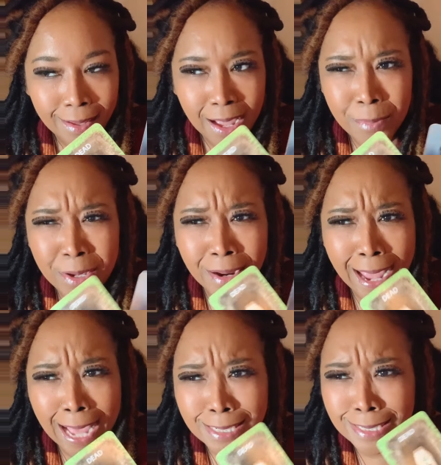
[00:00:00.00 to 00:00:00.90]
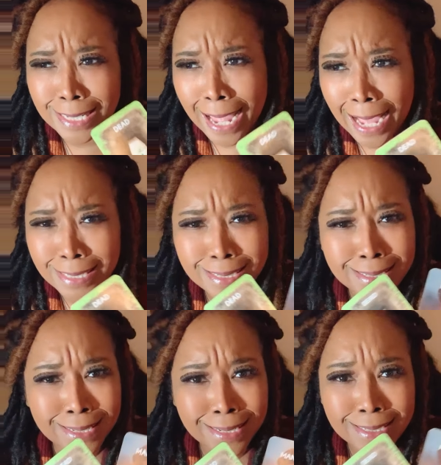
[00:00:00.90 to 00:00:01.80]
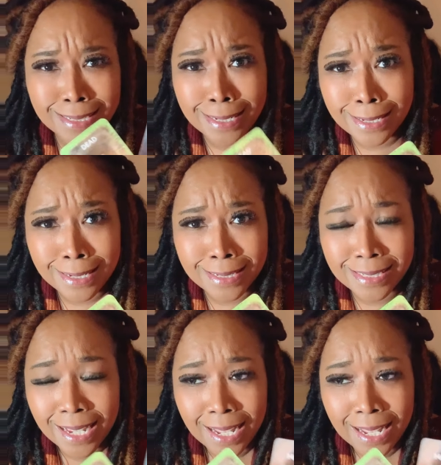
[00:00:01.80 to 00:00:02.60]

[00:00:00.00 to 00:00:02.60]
I'm hearing ashes to ashes, dust to dust.